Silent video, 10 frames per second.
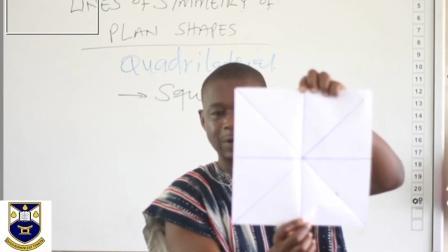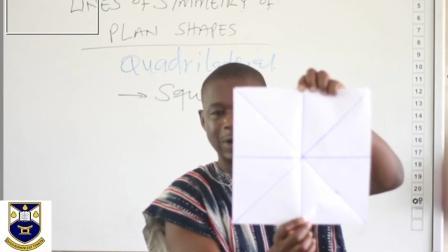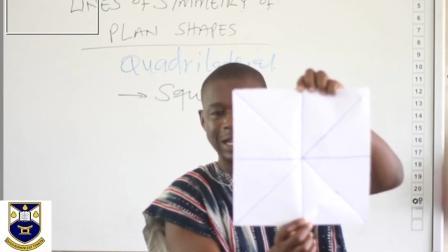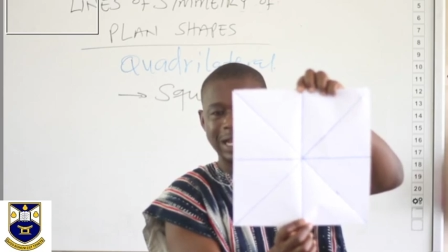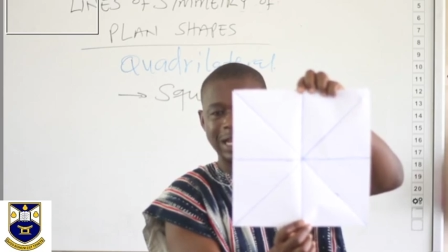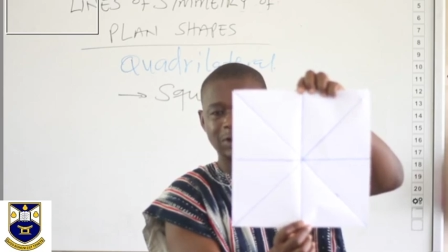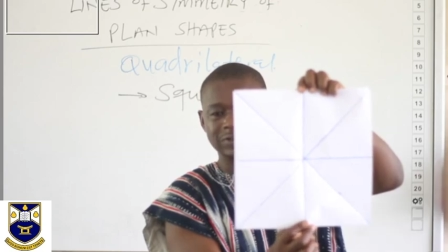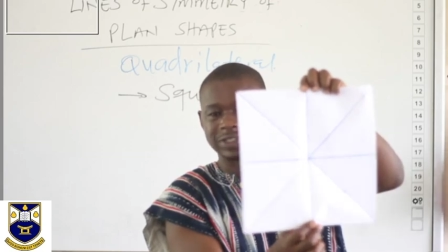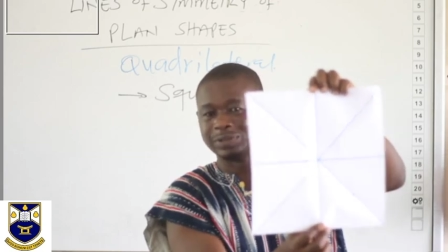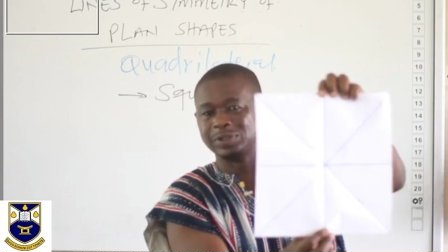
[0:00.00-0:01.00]
line of
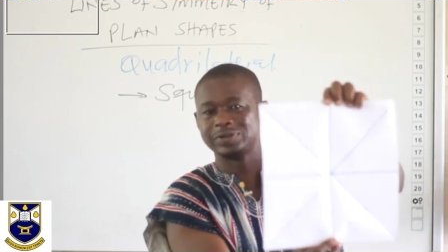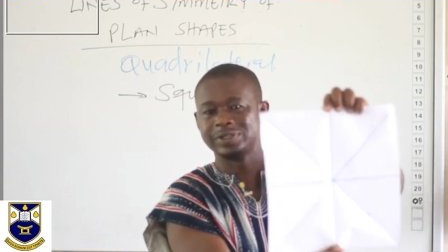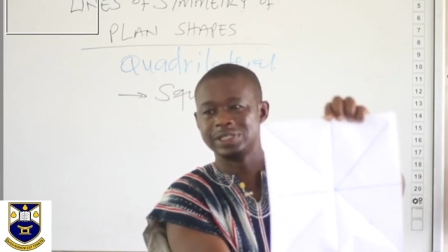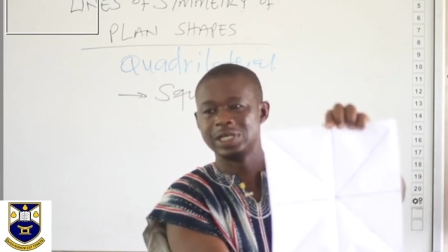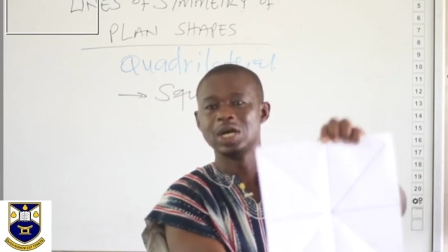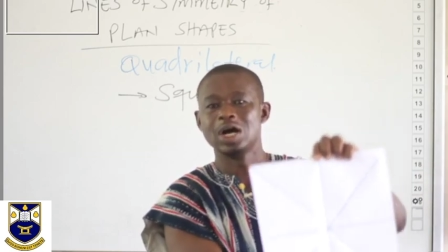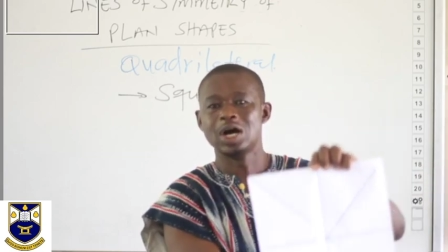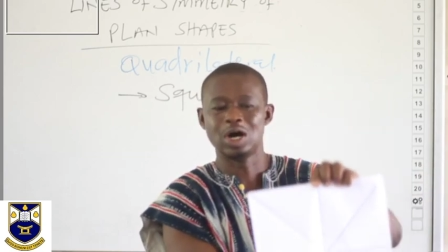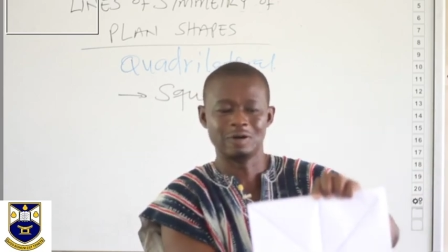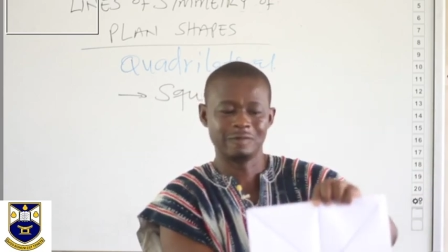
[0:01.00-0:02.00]
symmetry
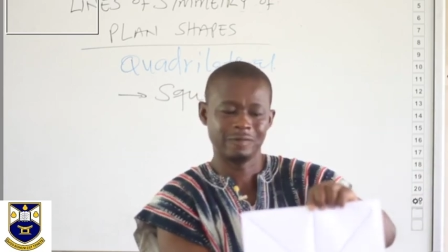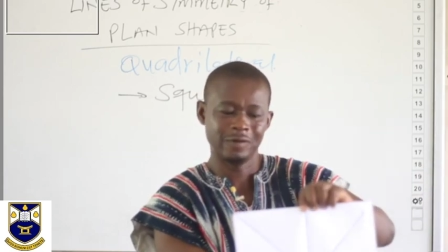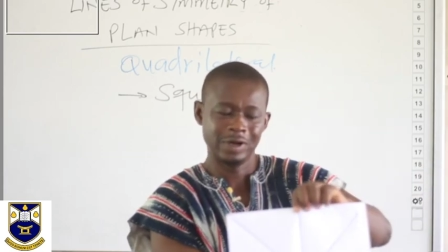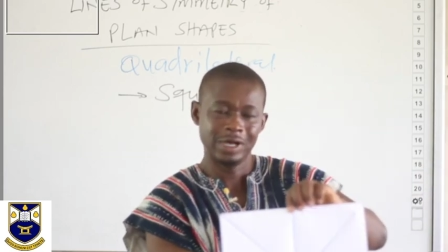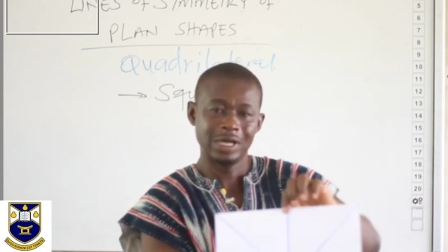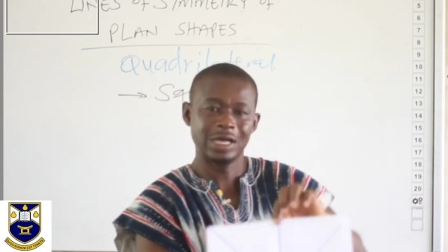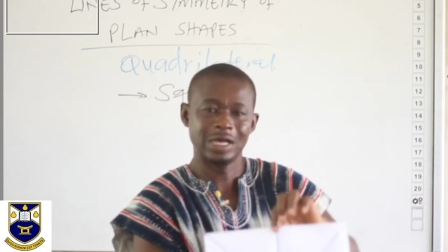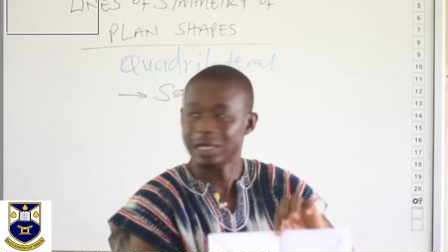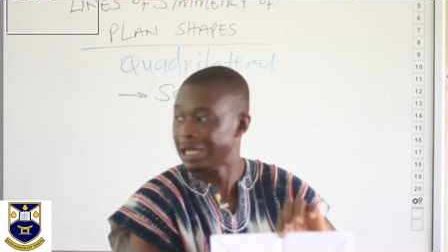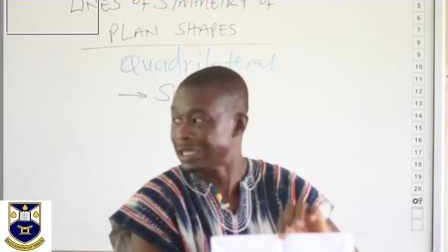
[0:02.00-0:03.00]
of
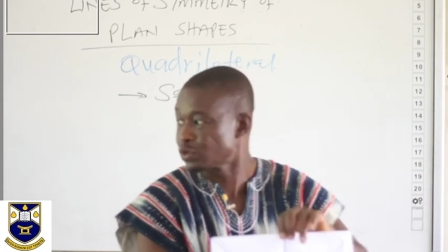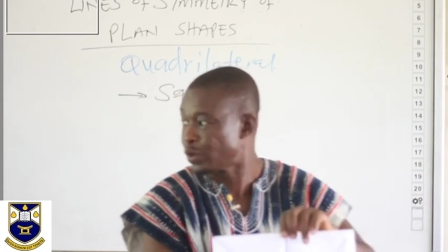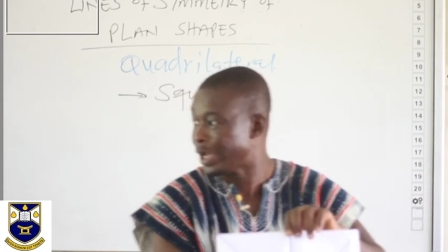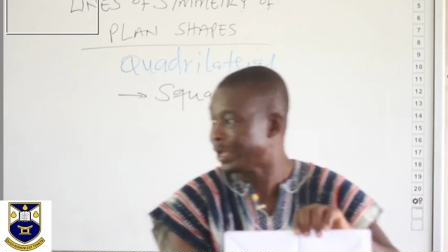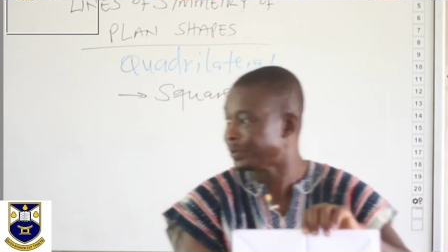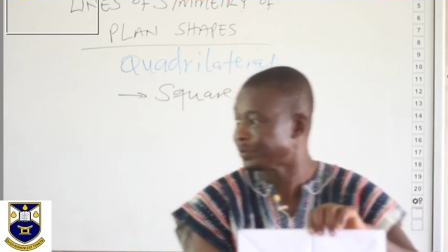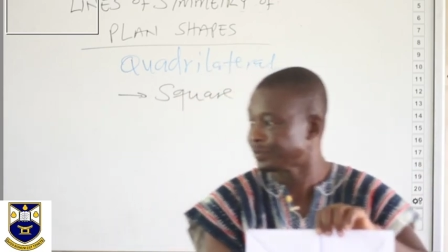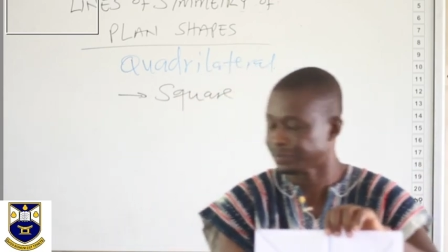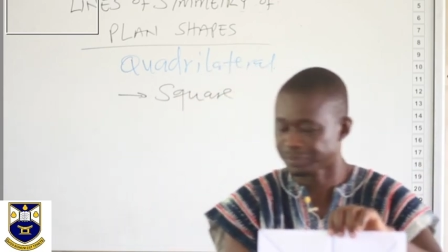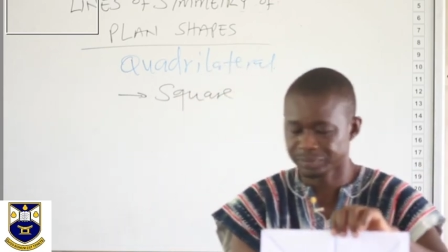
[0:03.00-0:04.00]
a square.
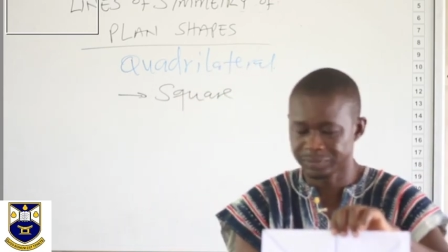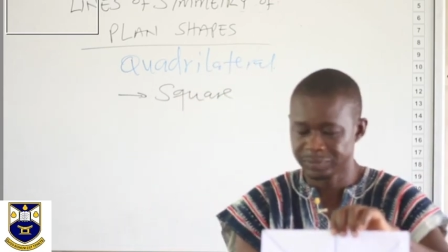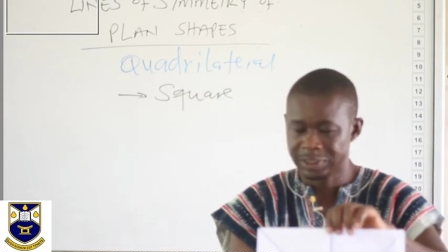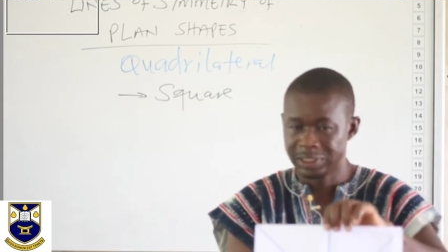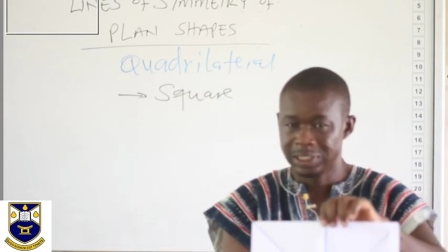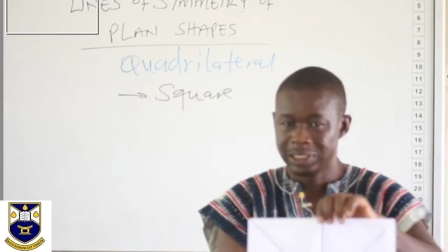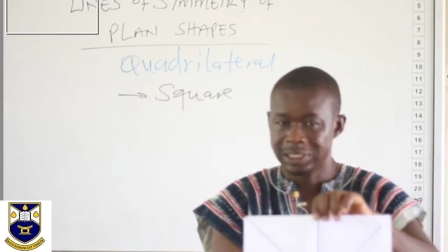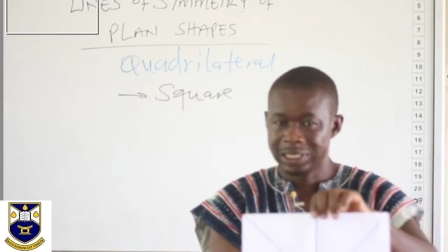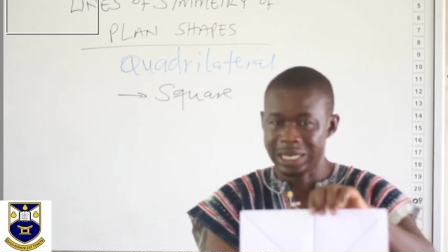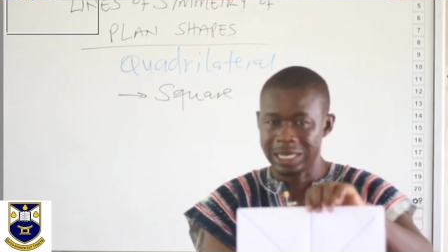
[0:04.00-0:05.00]

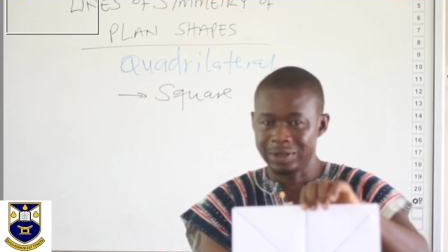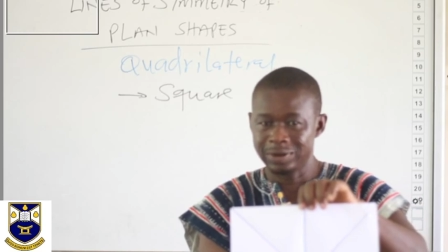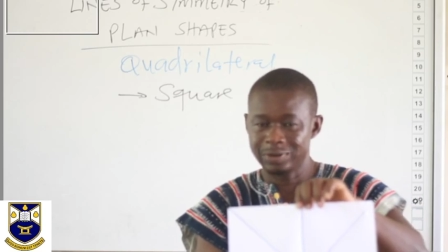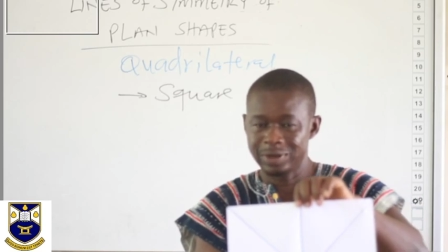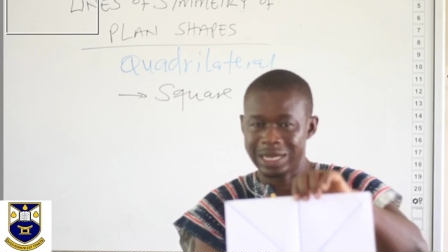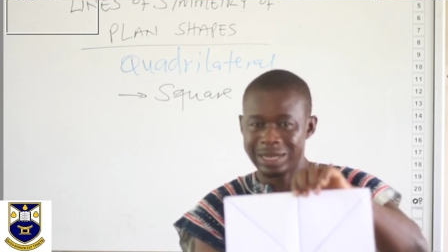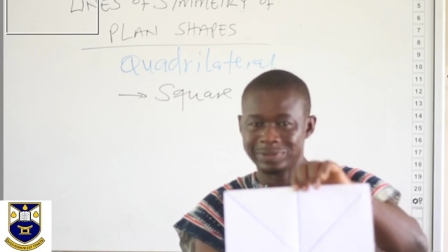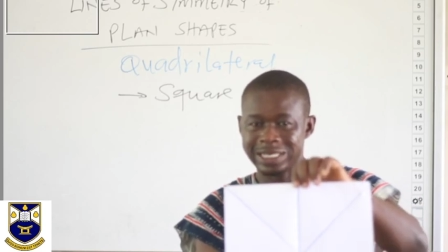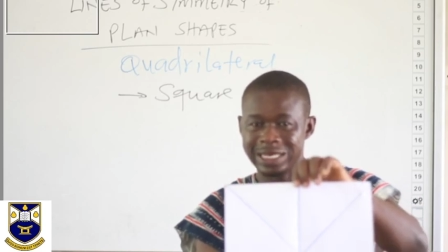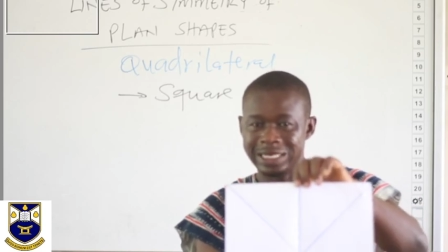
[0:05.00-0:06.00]
Now I'm
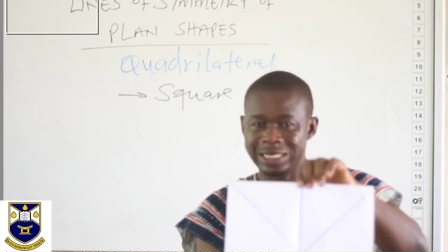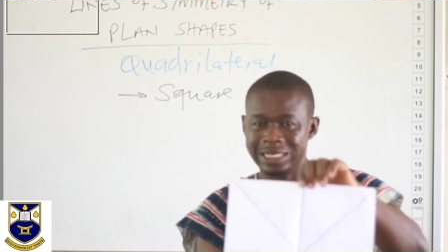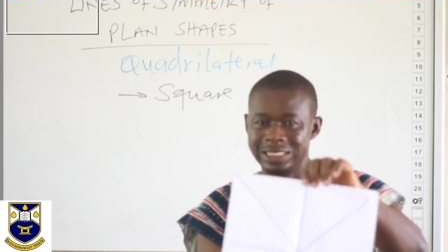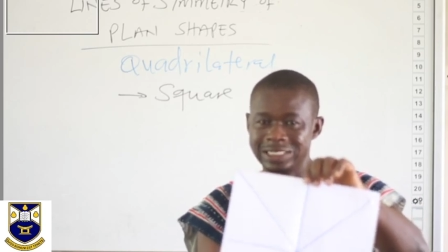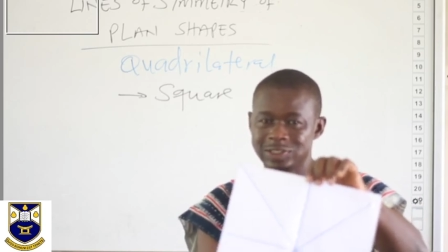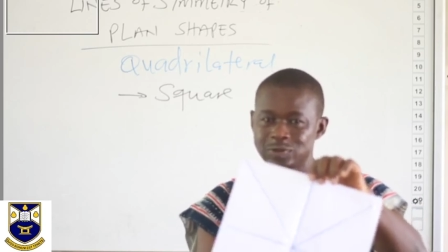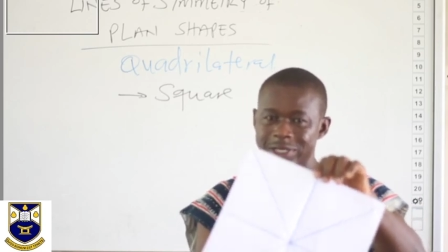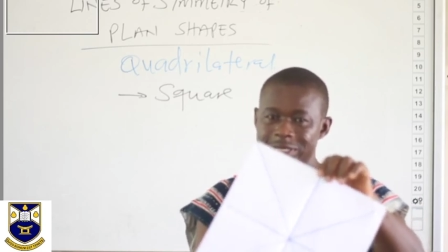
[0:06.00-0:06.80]
turning it this way.